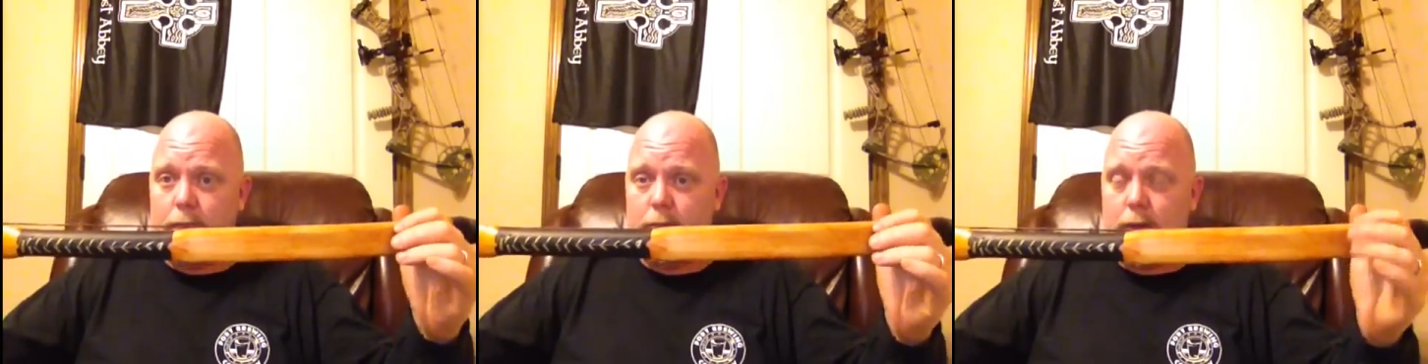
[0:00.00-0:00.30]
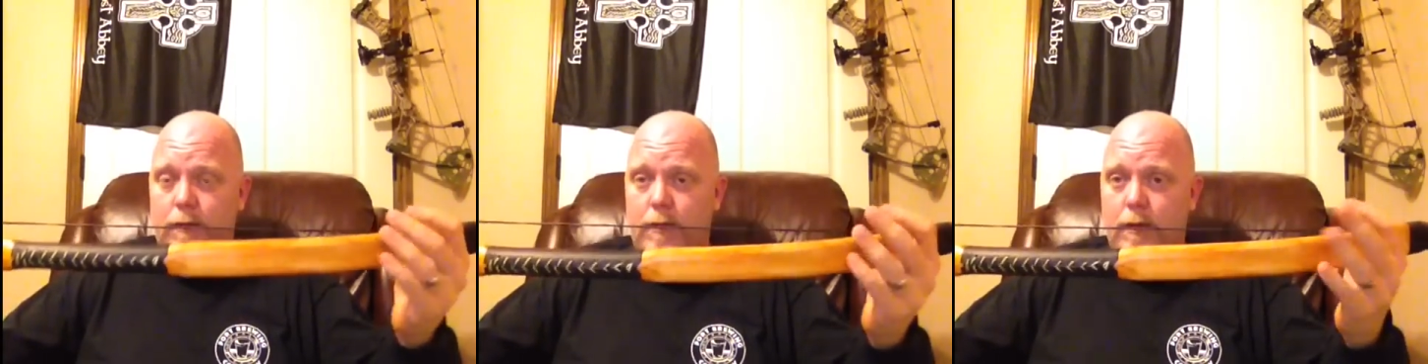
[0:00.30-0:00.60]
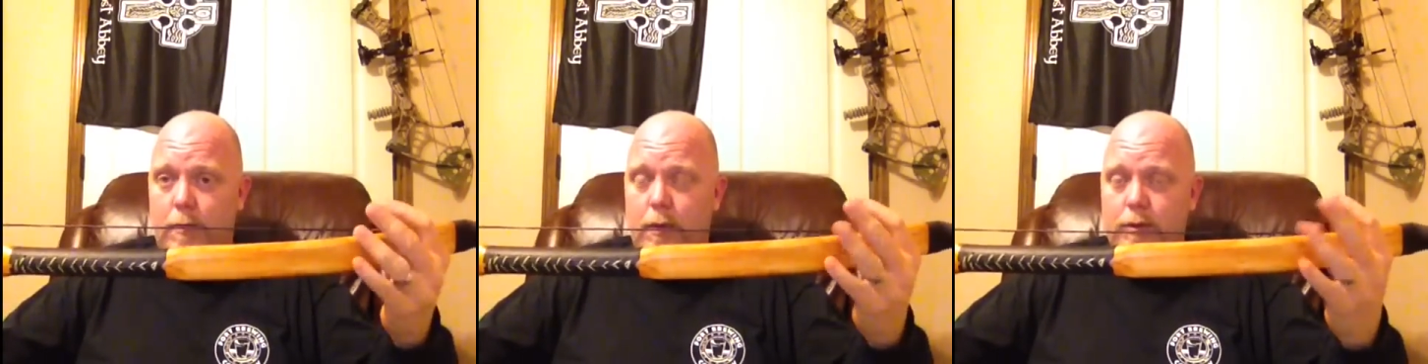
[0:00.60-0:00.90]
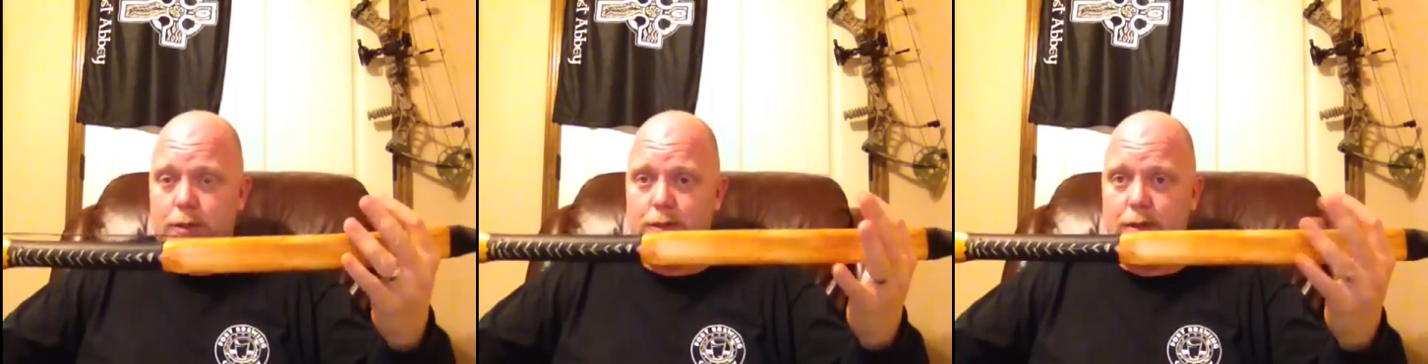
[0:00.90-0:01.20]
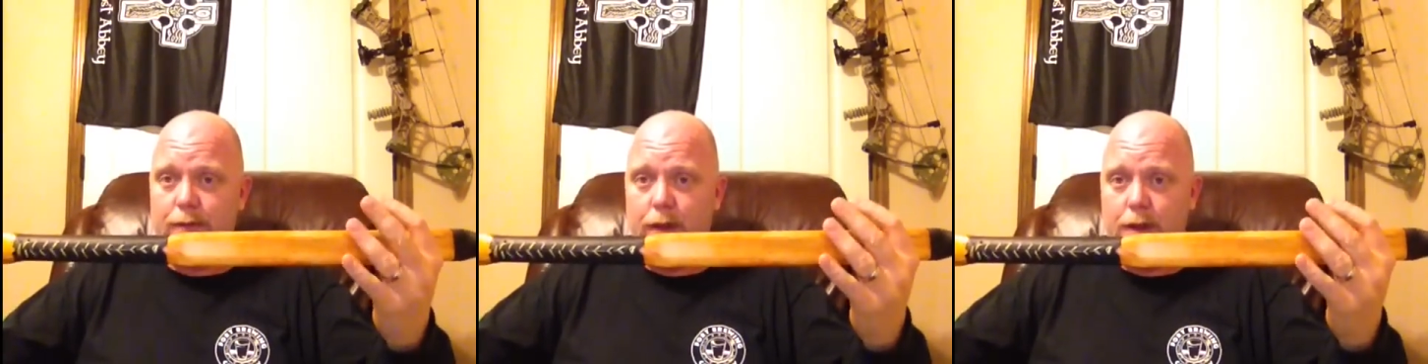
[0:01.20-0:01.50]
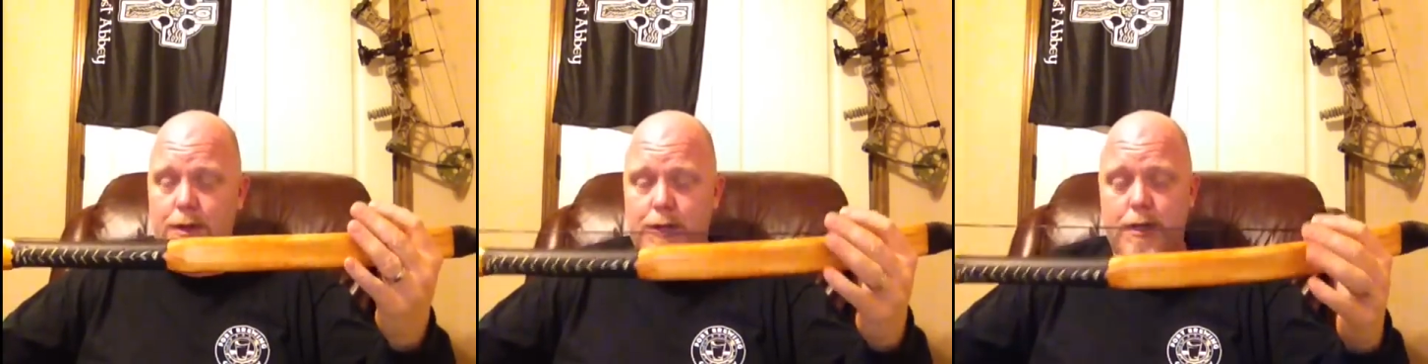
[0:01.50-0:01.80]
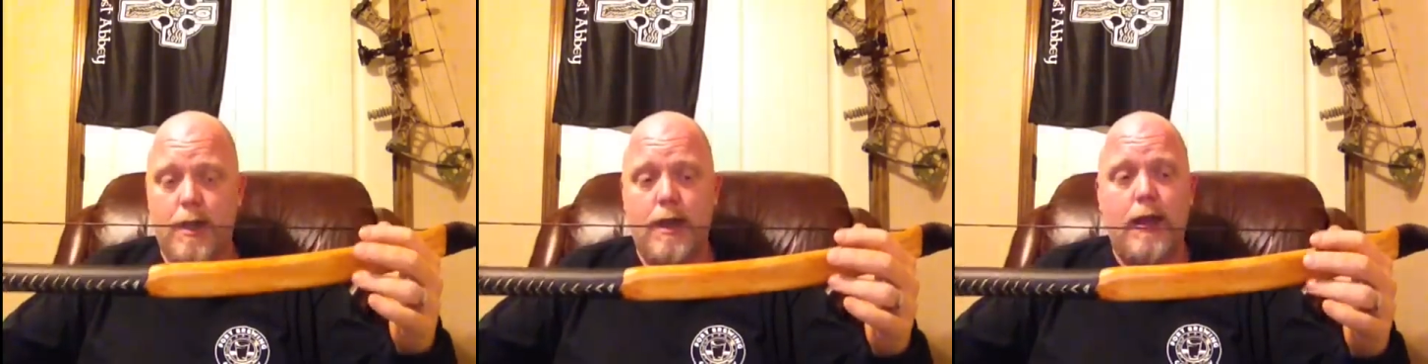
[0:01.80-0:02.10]
different approaches to finish.
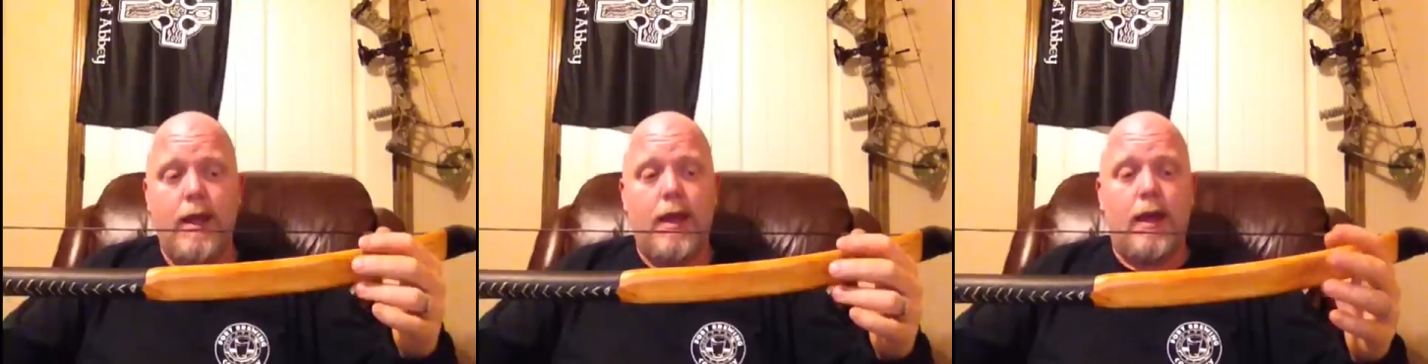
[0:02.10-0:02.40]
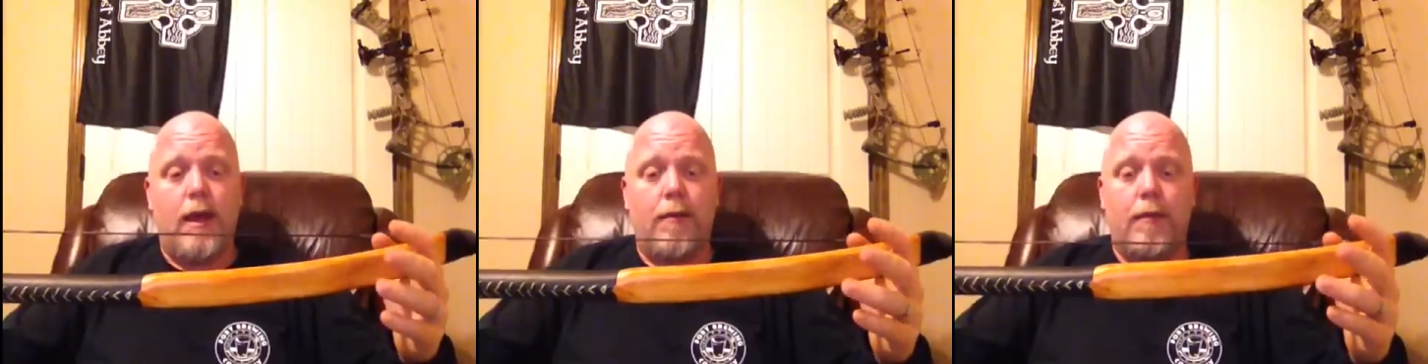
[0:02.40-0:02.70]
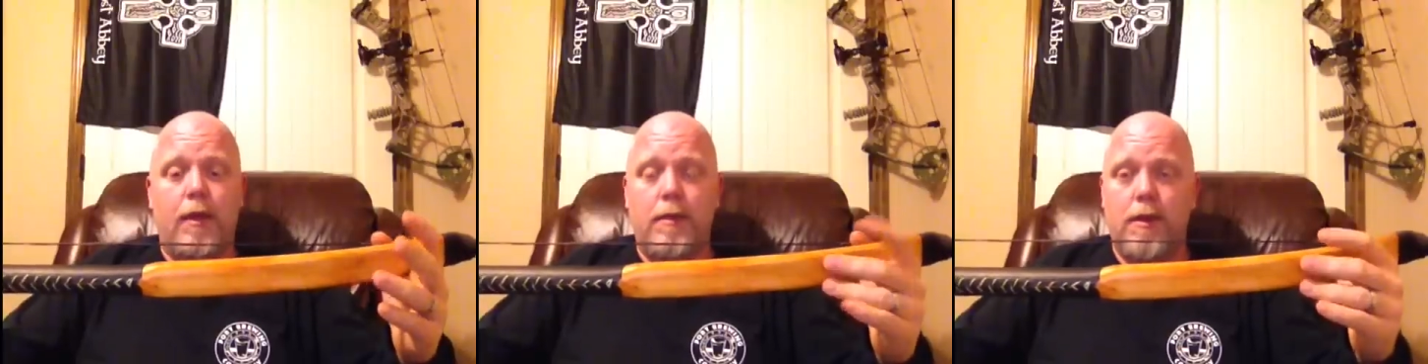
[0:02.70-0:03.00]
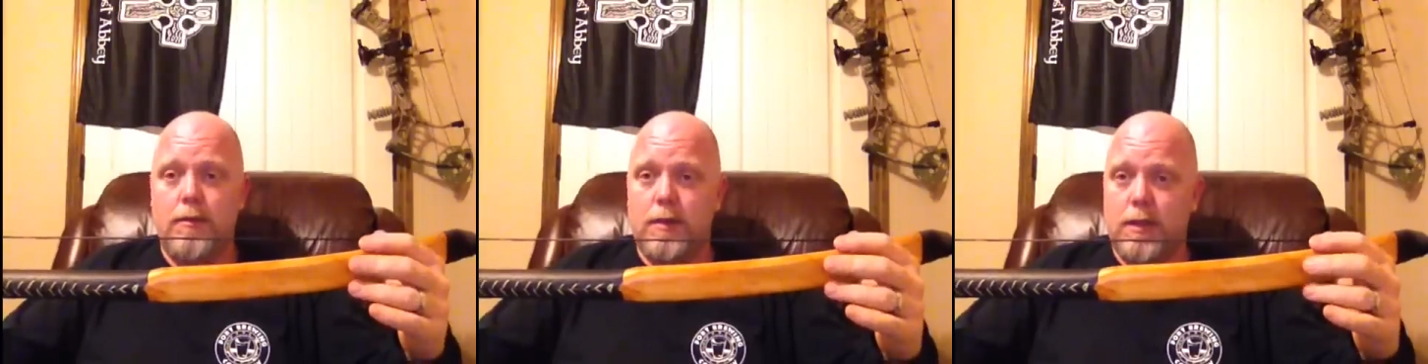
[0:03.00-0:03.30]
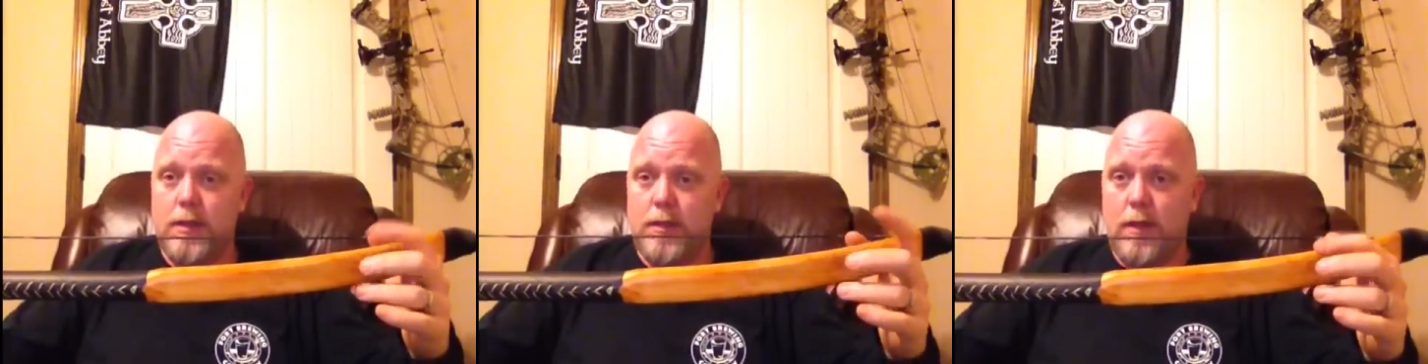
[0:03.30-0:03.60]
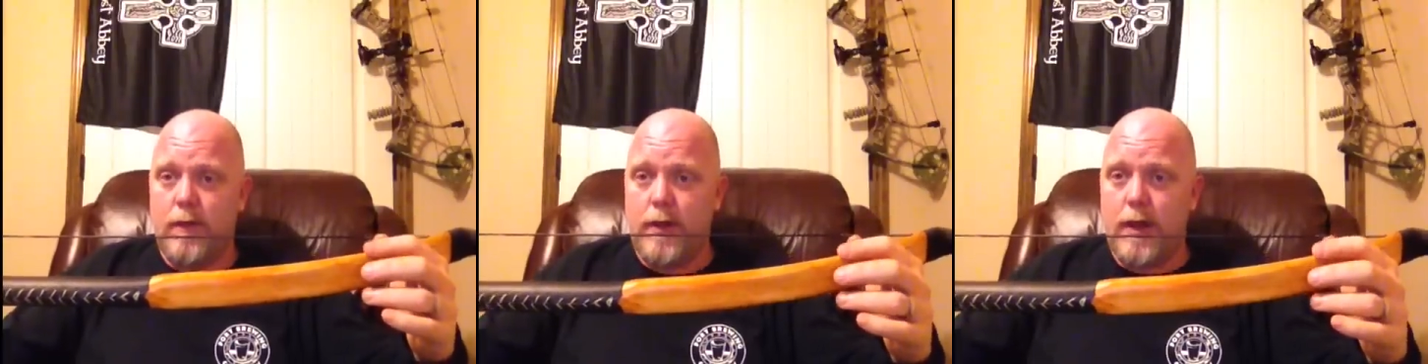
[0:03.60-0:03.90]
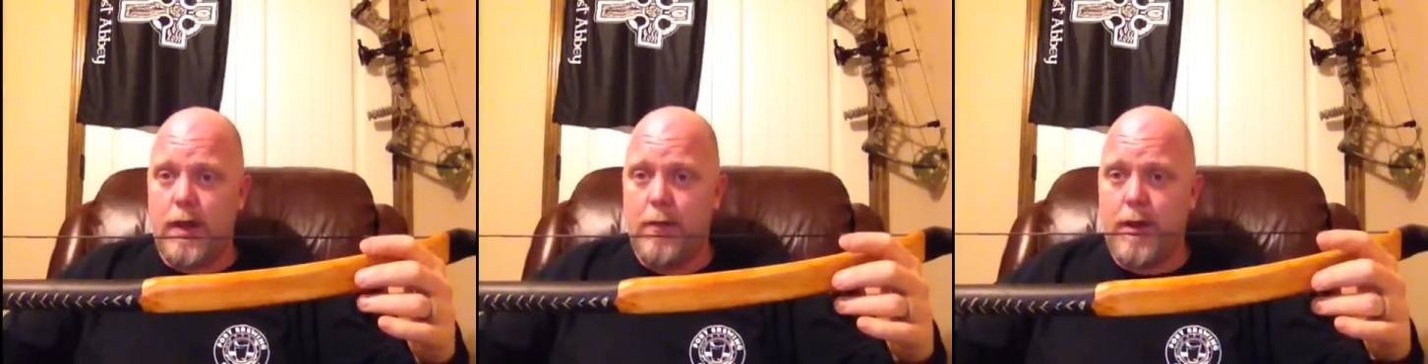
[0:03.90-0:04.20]
I'm going to be using the solvent
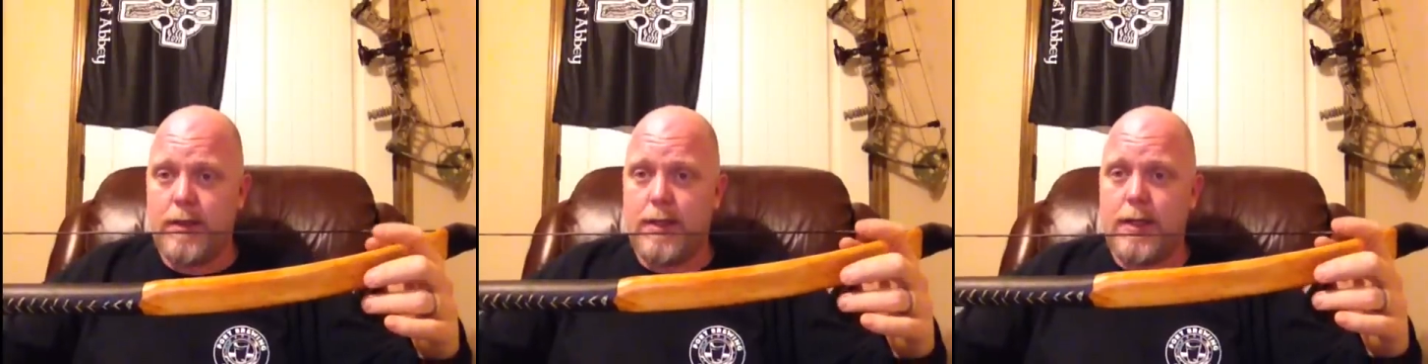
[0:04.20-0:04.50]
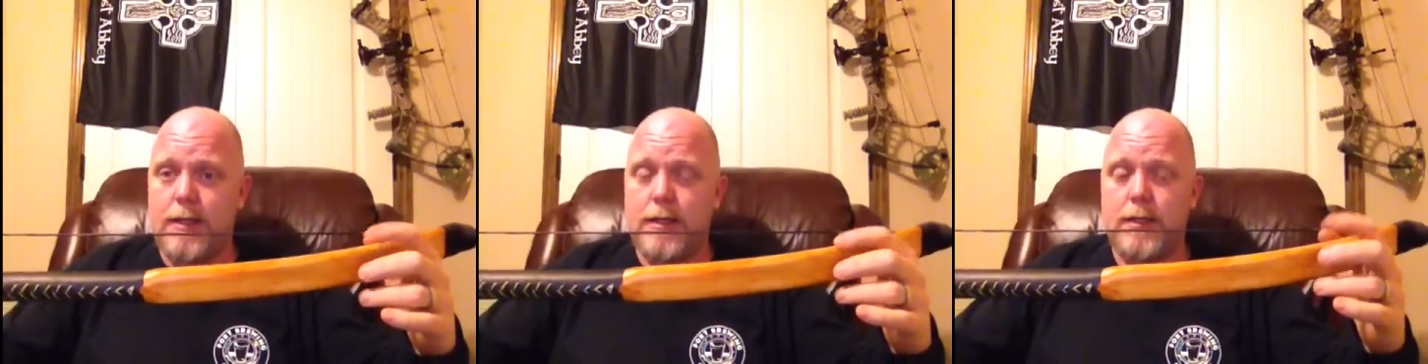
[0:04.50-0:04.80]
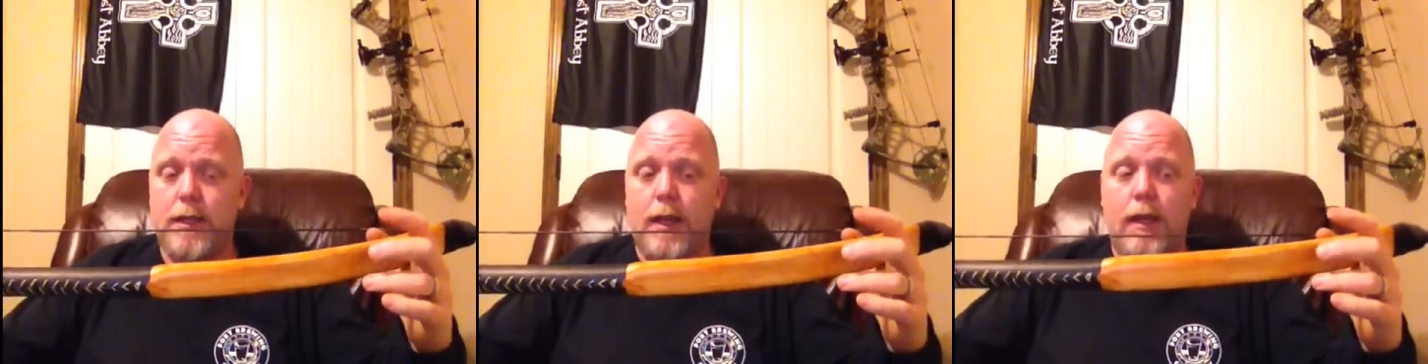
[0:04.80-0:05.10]
dye process,